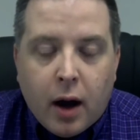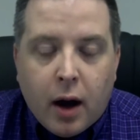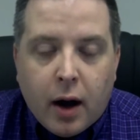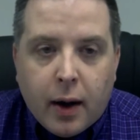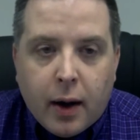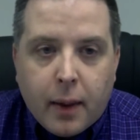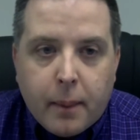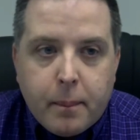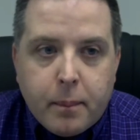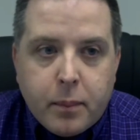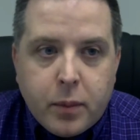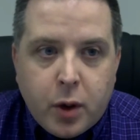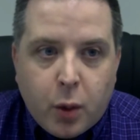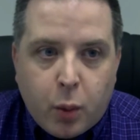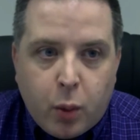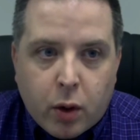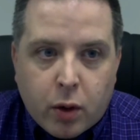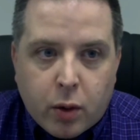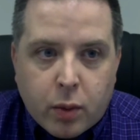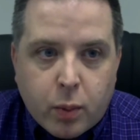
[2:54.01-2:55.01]

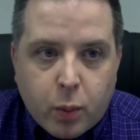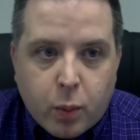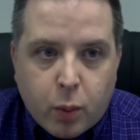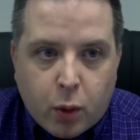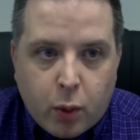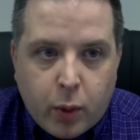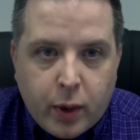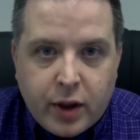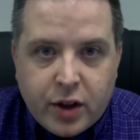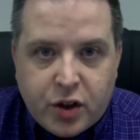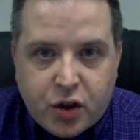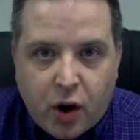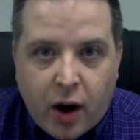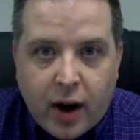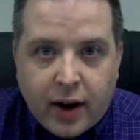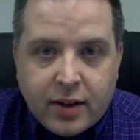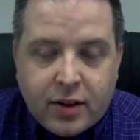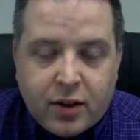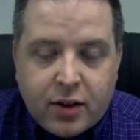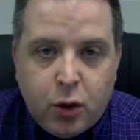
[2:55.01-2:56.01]
We're really
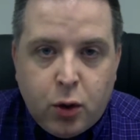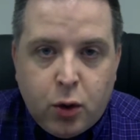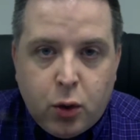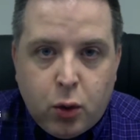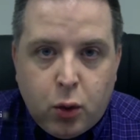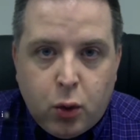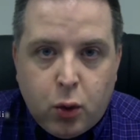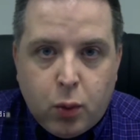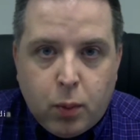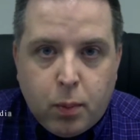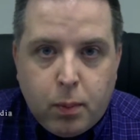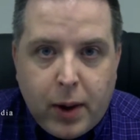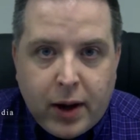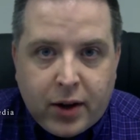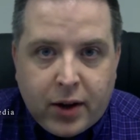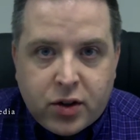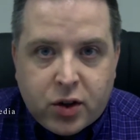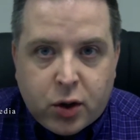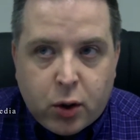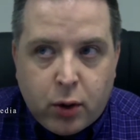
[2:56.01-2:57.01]
trying to
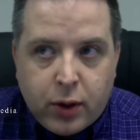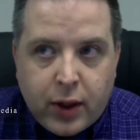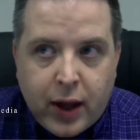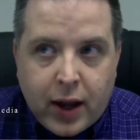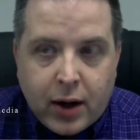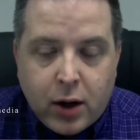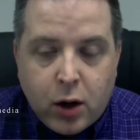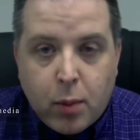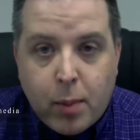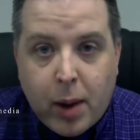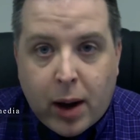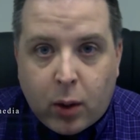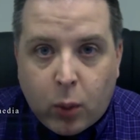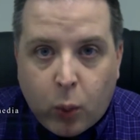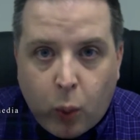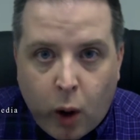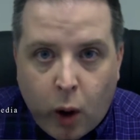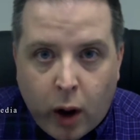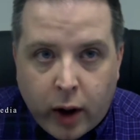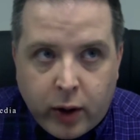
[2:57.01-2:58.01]
make sure that no
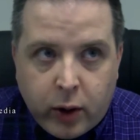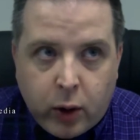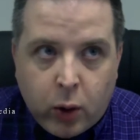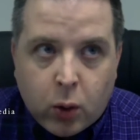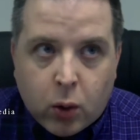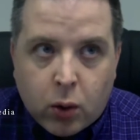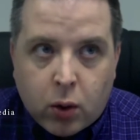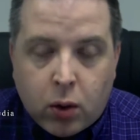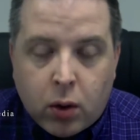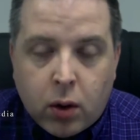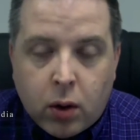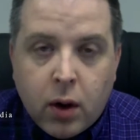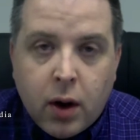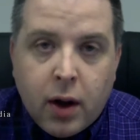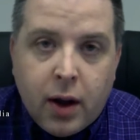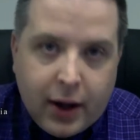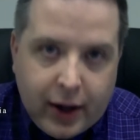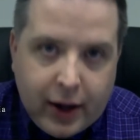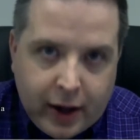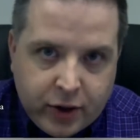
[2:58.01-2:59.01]
matter what your
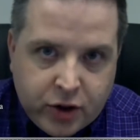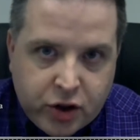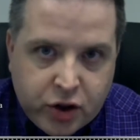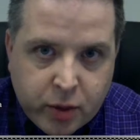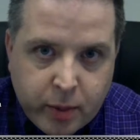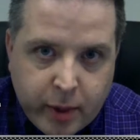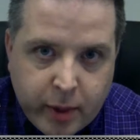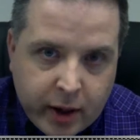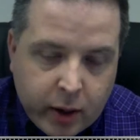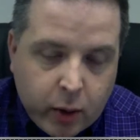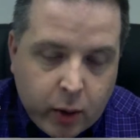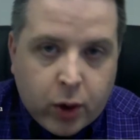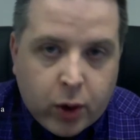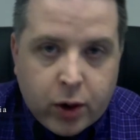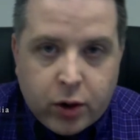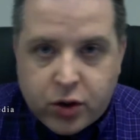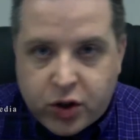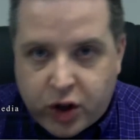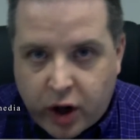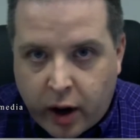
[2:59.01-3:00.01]
instrument
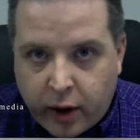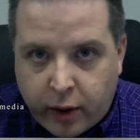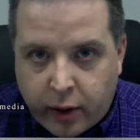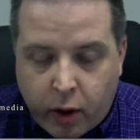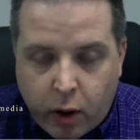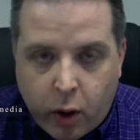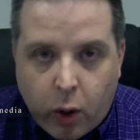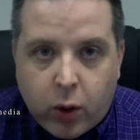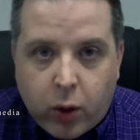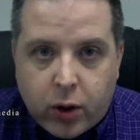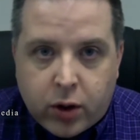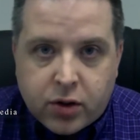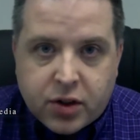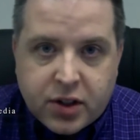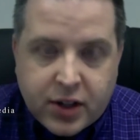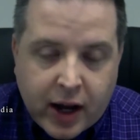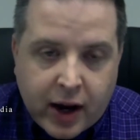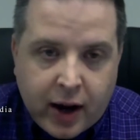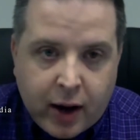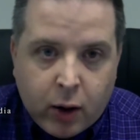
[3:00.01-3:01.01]
or your genre or your
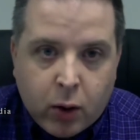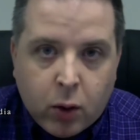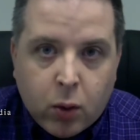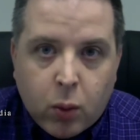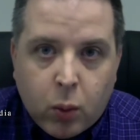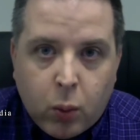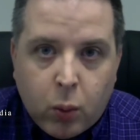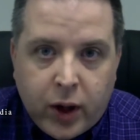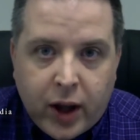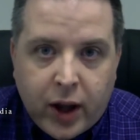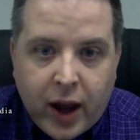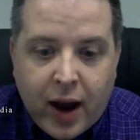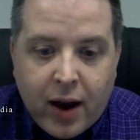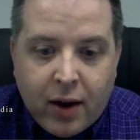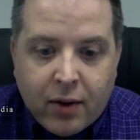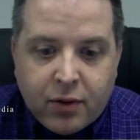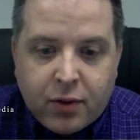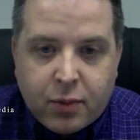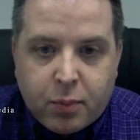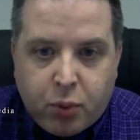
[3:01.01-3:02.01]
style, we
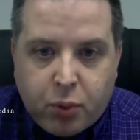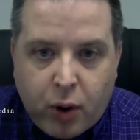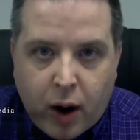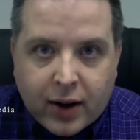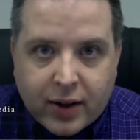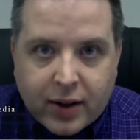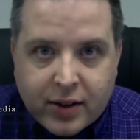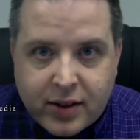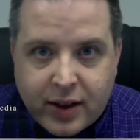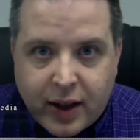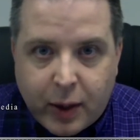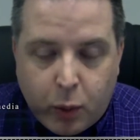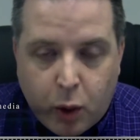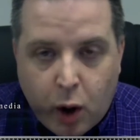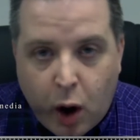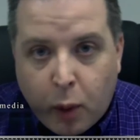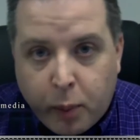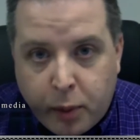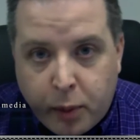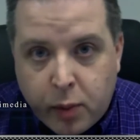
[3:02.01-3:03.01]
have products that
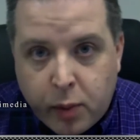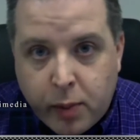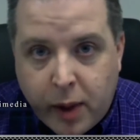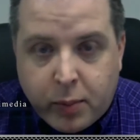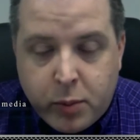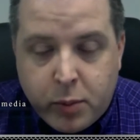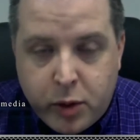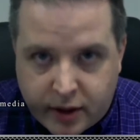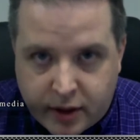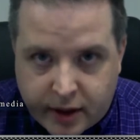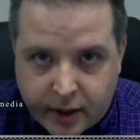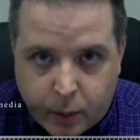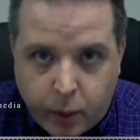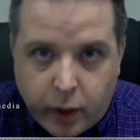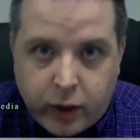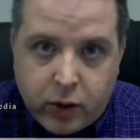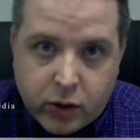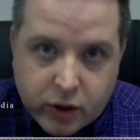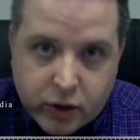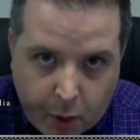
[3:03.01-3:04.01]
will help you make
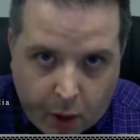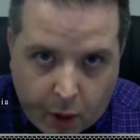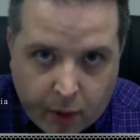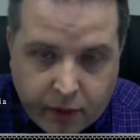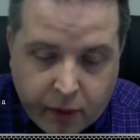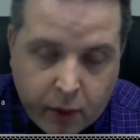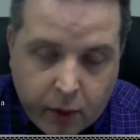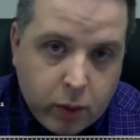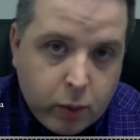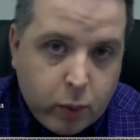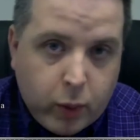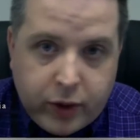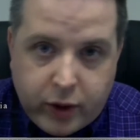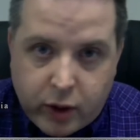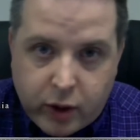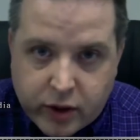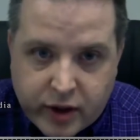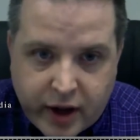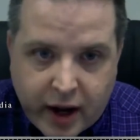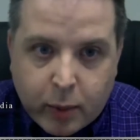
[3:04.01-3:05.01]
music with your smartphone,
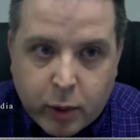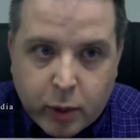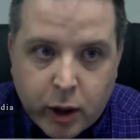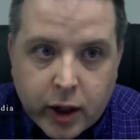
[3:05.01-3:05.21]
with your